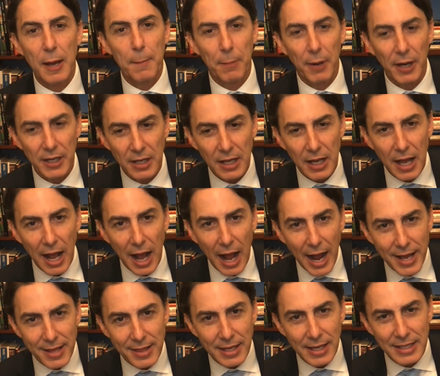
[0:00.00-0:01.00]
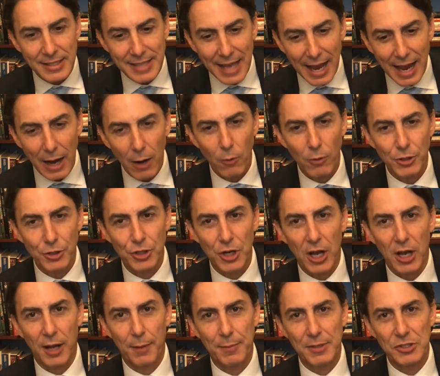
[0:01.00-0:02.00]
But I think it's our
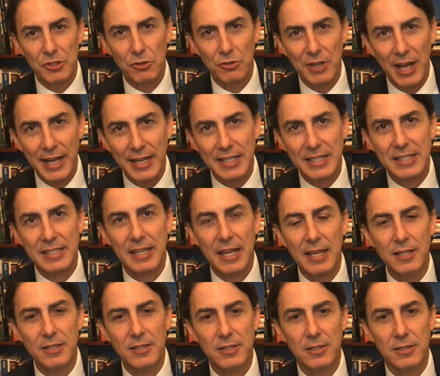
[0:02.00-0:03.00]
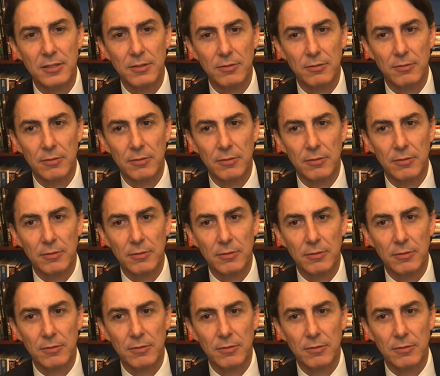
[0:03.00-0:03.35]
job as the United States